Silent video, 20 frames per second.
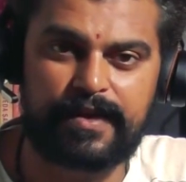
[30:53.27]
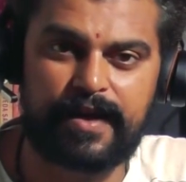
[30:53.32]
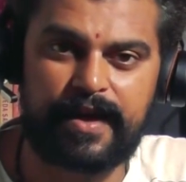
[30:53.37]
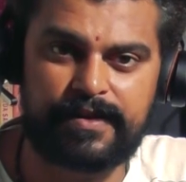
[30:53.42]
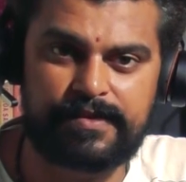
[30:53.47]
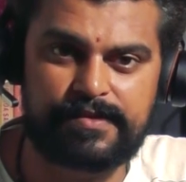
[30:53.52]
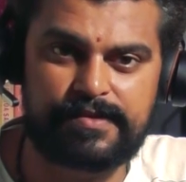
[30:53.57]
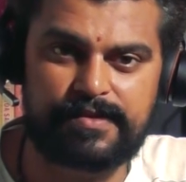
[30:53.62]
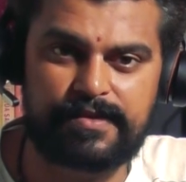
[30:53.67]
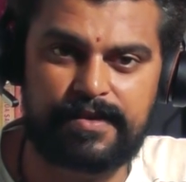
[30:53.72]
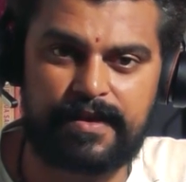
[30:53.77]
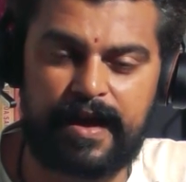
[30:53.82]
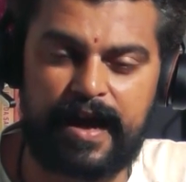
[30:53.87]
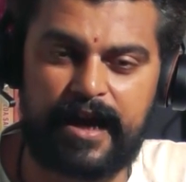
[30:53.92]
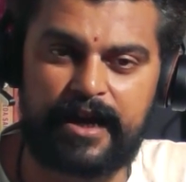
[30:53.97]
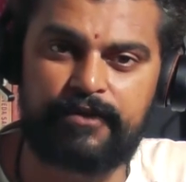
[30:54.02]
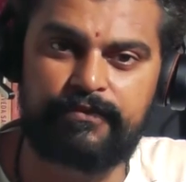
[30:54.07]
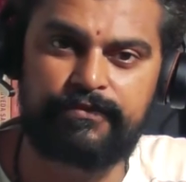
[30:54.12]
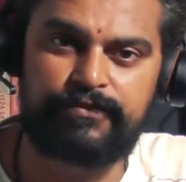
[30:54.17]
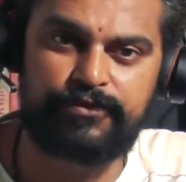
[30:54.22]
it's
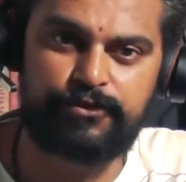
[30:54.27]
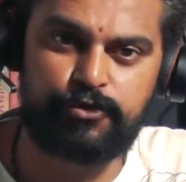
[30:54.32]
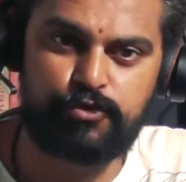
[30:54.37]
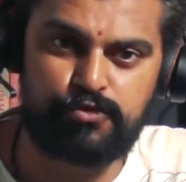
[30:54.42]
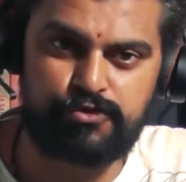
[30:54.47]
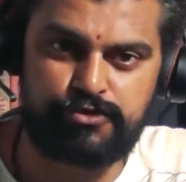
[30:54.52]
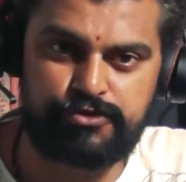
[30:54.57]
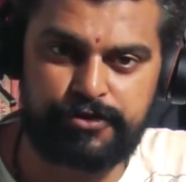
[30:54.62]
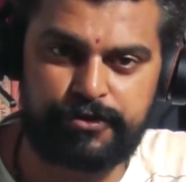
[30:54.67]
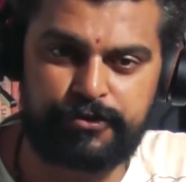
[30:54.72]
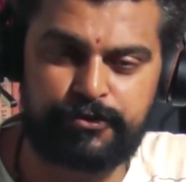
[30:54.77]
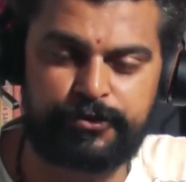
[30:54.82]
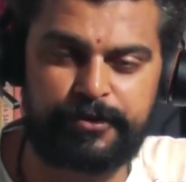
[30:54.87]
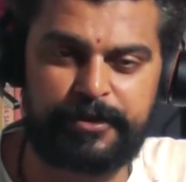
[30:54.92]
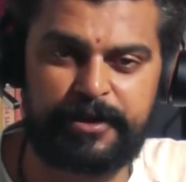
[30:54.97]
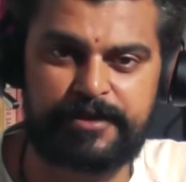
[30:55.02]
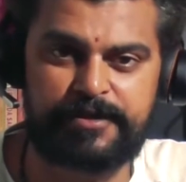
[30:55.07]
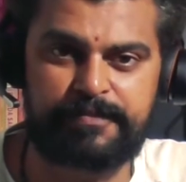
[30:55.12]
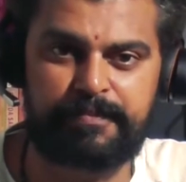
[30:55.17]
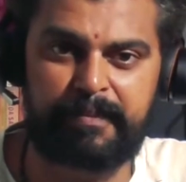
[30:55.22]
infused into
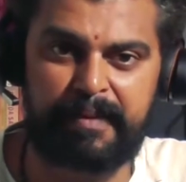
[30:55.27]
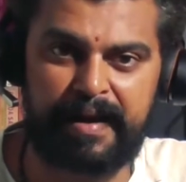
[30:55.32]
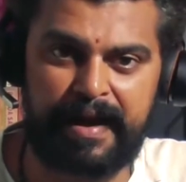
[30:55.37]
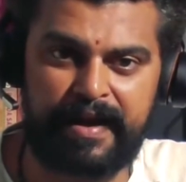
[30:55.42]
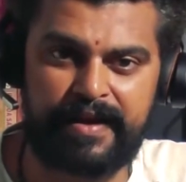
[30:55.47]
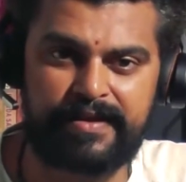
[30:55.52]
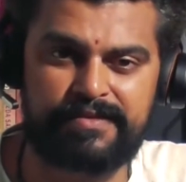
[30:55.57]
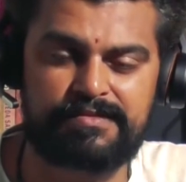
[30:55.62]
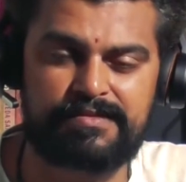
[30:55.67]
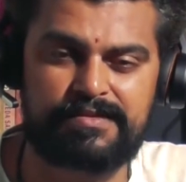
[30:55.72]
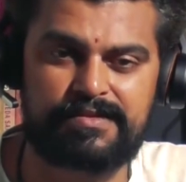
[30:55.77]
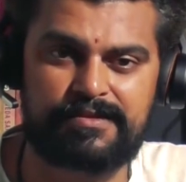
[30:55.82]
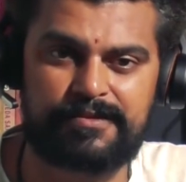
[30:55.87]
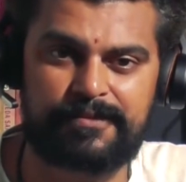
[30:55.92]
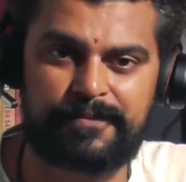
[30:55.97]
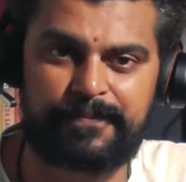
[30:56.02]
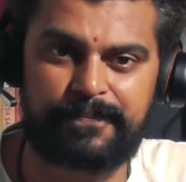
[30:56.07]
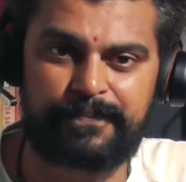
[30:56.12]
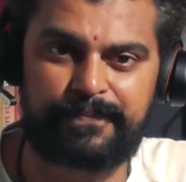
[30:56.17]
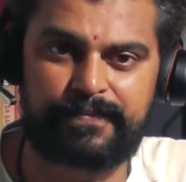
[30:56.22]
their brains.
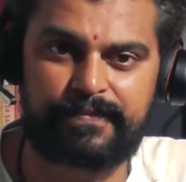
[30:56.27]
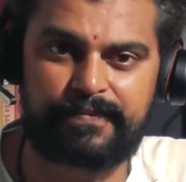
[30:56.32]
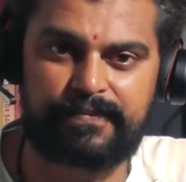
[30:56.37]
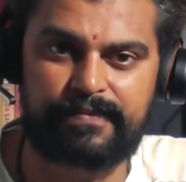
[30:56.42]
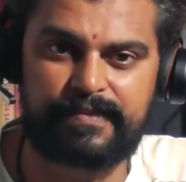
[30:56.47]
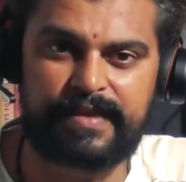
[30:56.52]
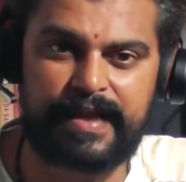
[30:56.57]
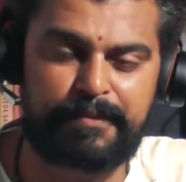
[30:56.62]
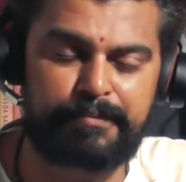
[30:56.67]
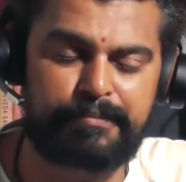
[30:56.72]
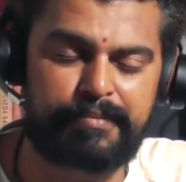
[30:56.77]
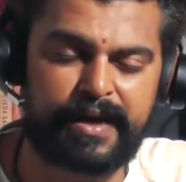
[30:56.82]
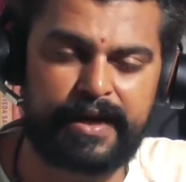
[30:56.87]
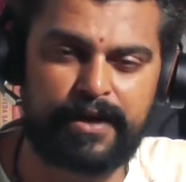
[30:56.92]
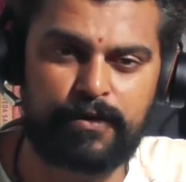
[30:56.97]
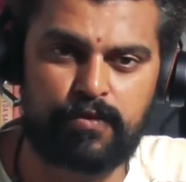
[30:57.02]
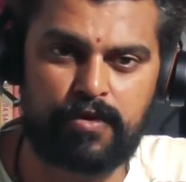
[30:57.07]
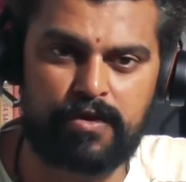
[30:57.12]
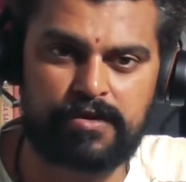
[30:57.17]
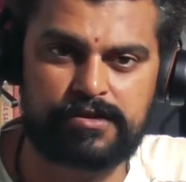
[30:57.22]
Their
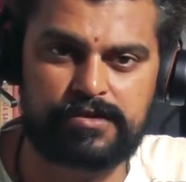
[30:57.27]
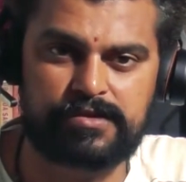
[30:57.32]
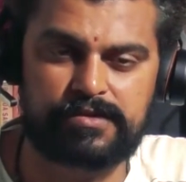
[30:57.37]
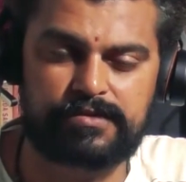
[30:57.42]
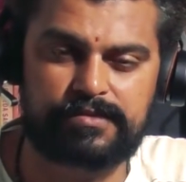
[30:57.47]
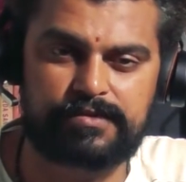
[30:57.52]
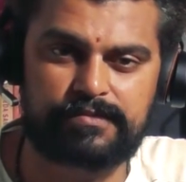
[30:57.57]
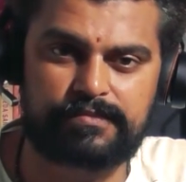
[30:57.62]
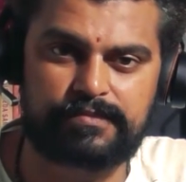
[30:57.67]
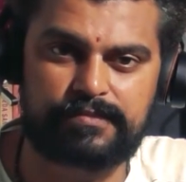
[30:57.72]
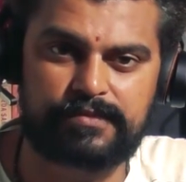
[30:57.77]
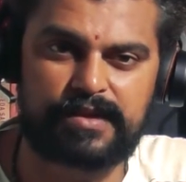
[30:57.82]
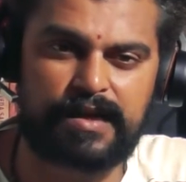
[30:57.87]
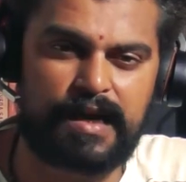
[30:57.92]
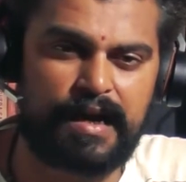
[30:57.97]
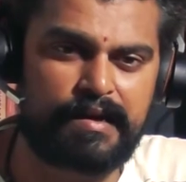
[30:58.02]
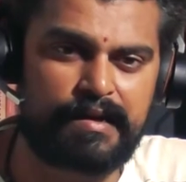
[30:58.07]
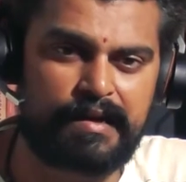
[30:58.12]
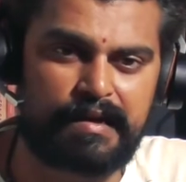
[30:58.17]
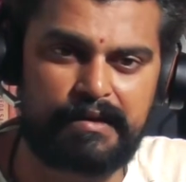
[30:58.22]
brain was
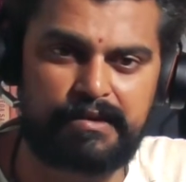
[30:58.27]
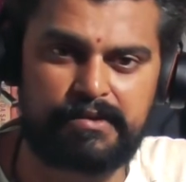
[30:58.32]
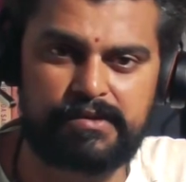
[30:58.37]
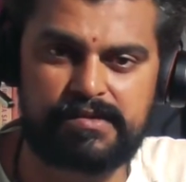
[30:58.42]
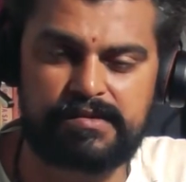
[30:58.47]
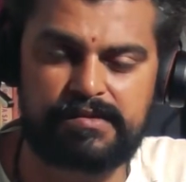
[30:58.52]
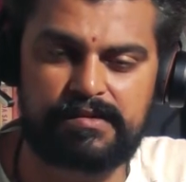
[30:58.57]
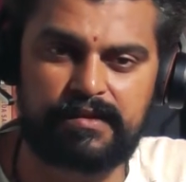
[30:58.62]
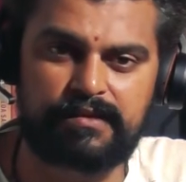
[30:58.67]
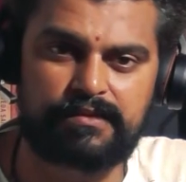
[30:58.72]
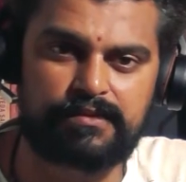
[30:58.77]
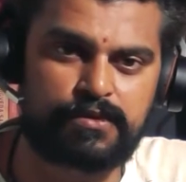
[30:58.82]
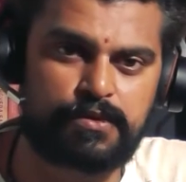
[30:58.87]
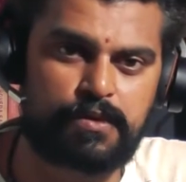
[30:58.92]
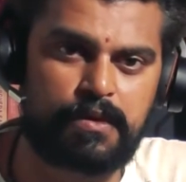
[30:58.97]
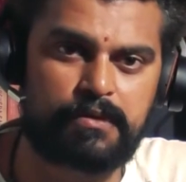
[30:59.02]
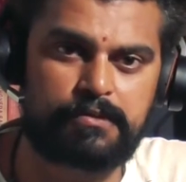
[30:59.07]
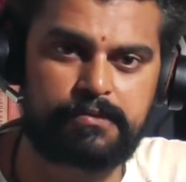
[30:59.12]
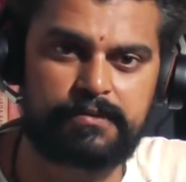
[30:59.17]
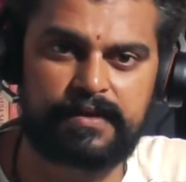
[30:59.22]
continuously
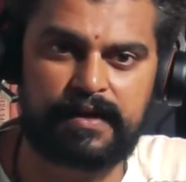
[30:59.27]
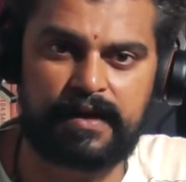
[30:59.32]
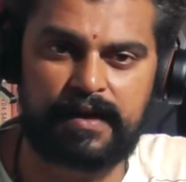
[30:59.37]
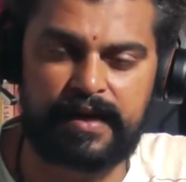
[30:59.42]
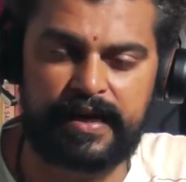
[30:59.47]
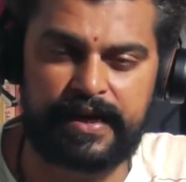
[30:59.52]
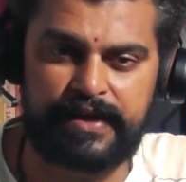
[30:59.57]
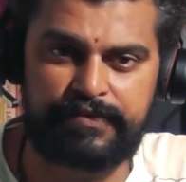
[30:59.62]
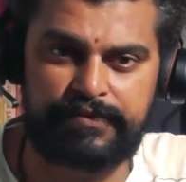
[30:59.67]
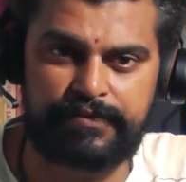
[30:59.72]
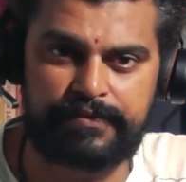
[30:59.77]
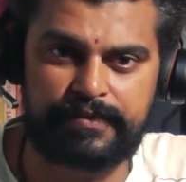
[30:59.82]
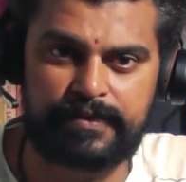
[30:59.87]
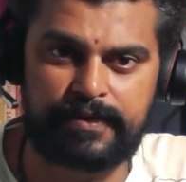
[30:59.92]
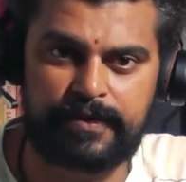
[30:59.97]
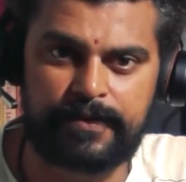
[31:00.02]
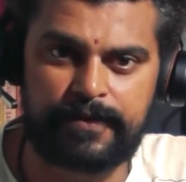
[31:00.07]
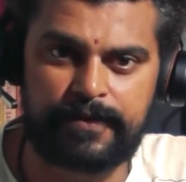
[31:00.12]
throughout their life